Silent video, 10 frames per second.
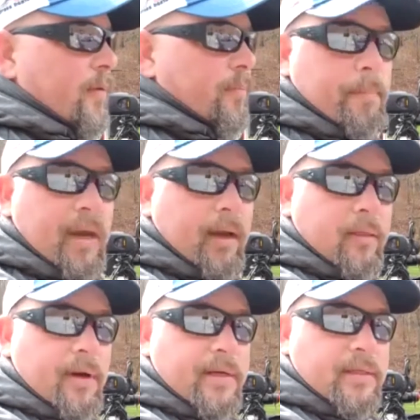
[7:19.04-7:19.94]
from the
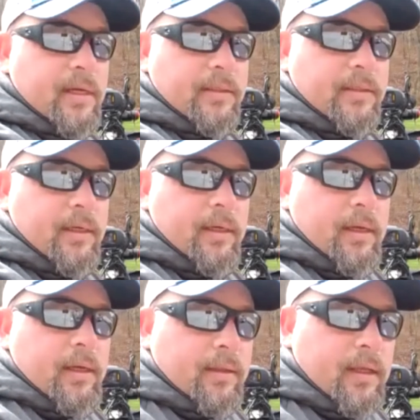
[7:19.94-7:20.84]
Mega 360,
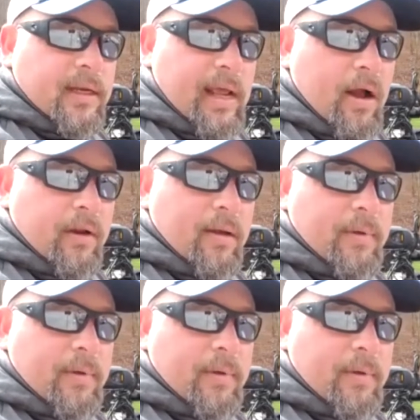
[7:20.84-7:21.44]
the down